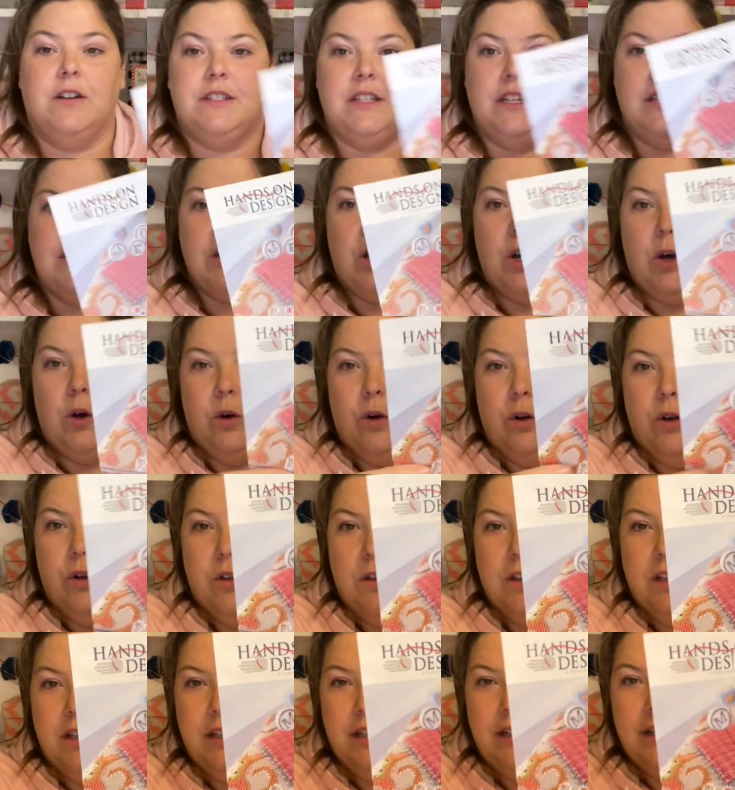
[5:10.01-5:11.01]
this
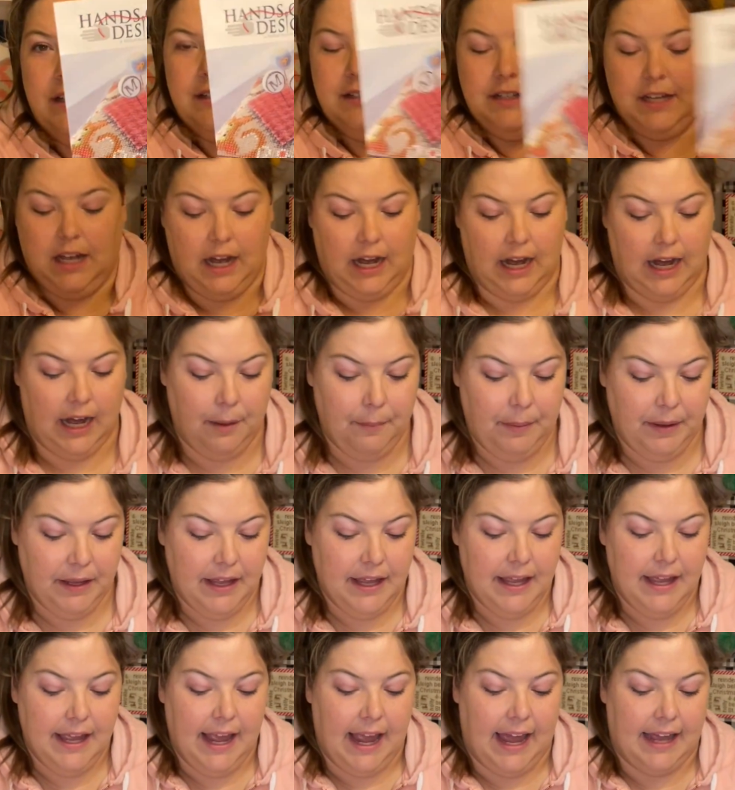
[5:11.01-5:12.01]
whole top
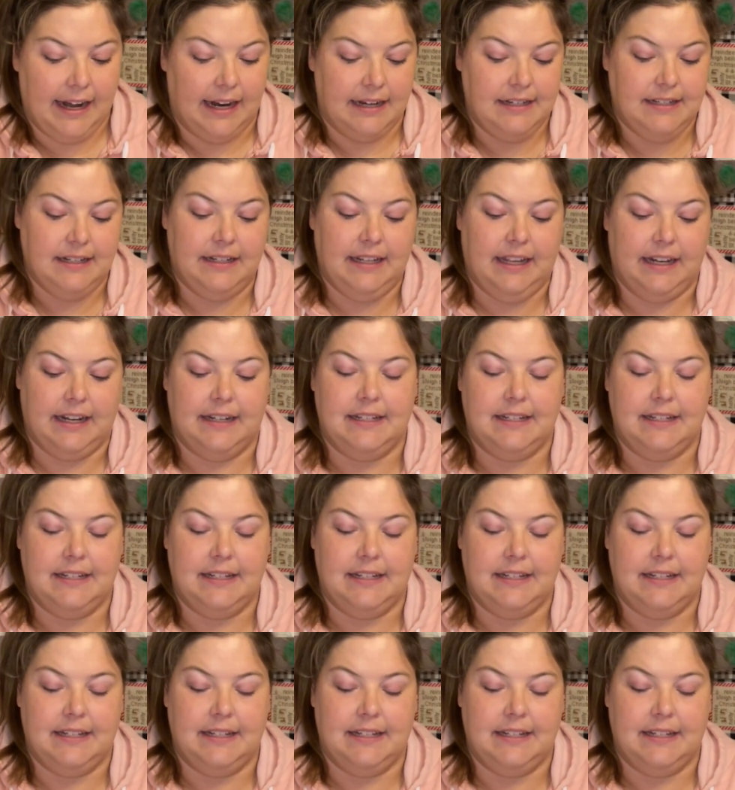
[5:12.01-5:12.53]
and I did get a